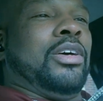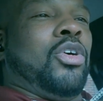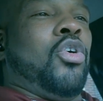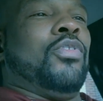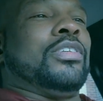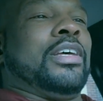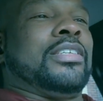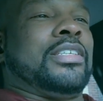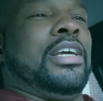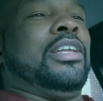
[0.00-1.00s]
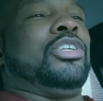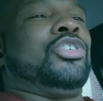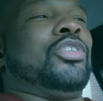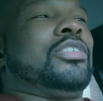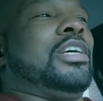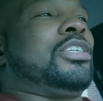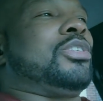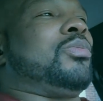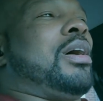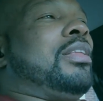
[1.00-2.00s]
over exceeding the
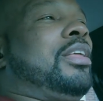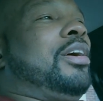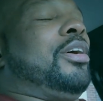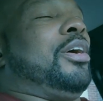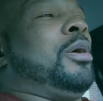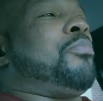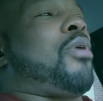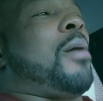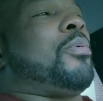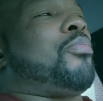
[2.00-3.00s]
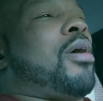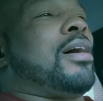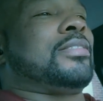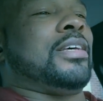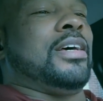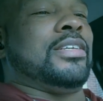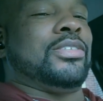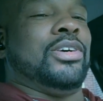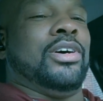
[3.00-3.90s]
jurisdiction right there, improper process,